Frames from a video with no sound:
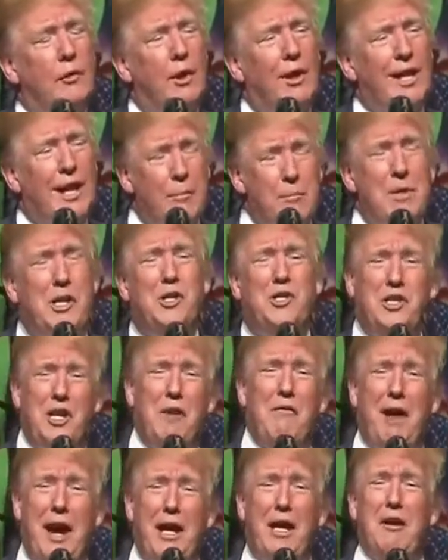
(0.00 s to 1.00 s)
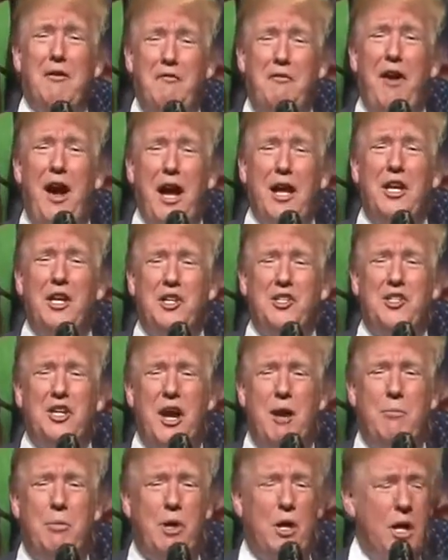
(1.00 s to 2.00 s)
Let me see if I can find his
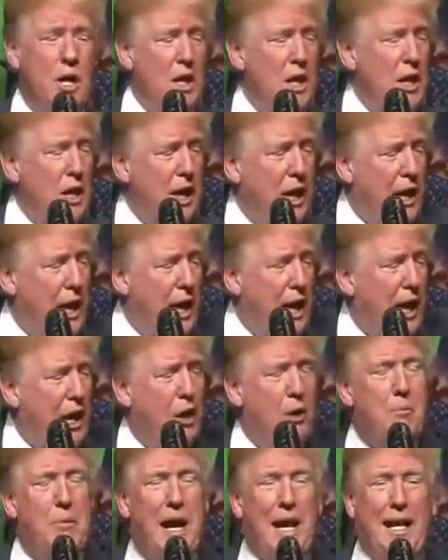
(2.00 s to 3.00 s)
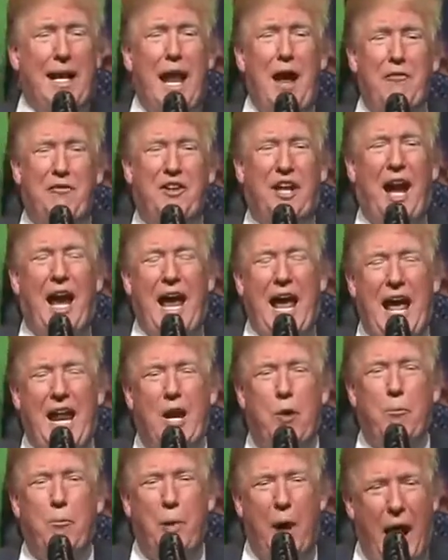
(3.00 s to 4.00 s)
number. And on my left, I had
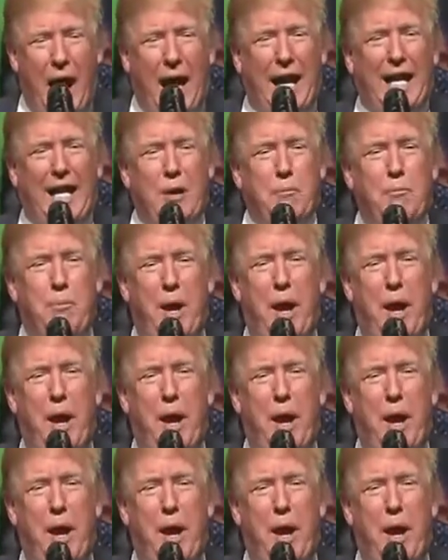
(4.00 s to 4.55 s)
a pile of